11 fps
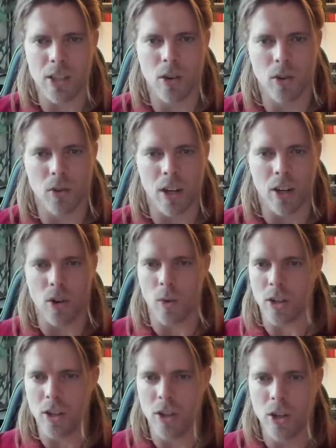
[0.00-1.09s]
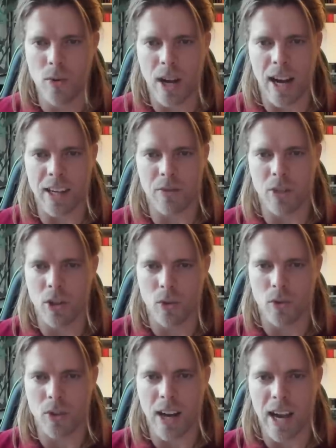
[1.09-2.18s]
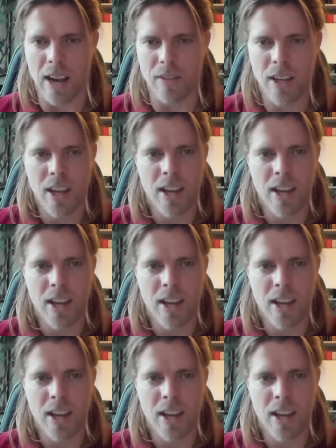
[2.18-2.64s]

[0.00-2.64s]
You don't really know what to do, and if you don't really have